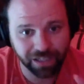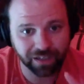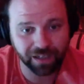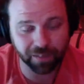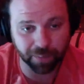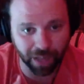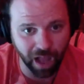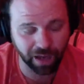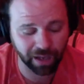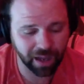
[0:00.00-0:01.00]
can
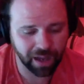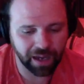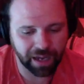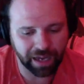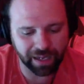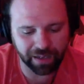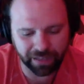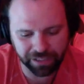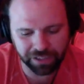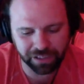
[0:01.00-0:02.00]
block, and
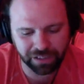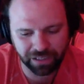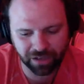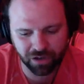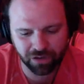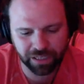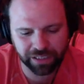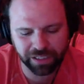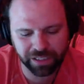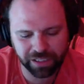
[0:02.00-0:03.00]

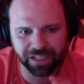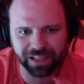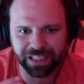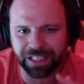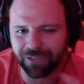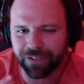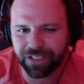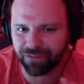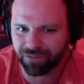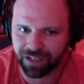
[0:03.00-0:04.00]
it's almost like the
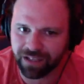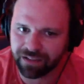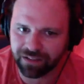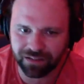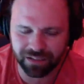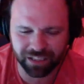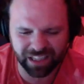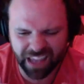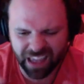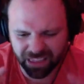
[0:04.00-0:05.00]
defensive ends,
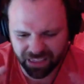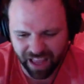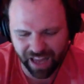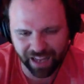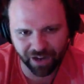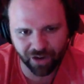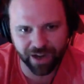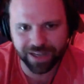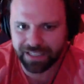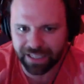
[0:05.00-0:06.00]
the athletic
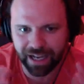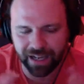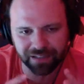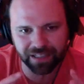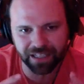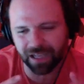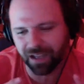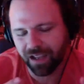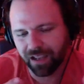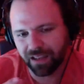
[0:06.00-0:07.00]
crazy guys, the
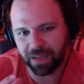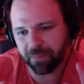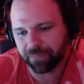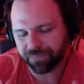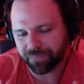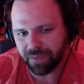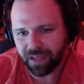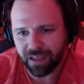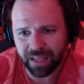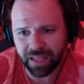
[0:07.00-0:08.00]

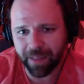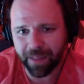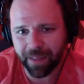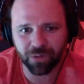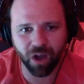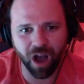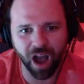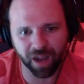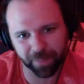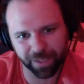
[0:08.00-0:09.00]
Emmanuel
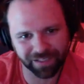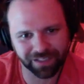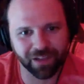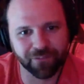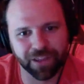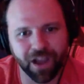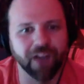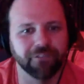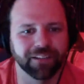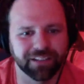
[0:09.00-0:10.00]
Ogbas of the
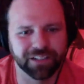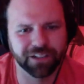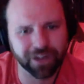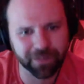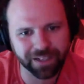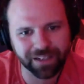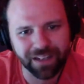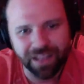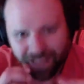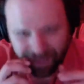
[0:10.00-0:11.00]
offense. You know what I mean?
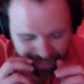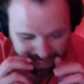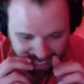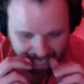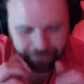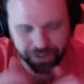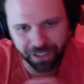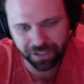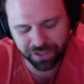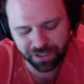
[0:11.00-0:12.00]
The game
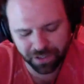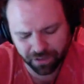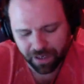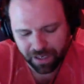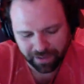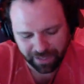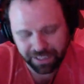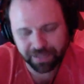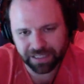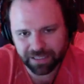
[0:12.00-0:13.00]
changers. So
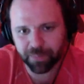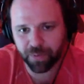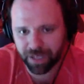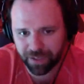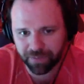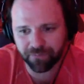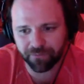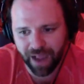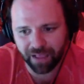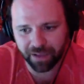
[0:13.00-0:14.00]
that's a pretty
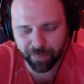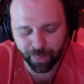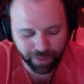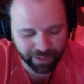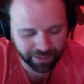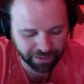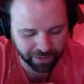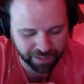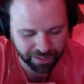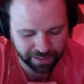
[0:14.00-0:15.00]
valid point that you're
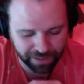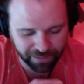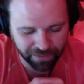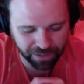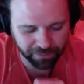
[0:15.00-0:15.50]
making there. So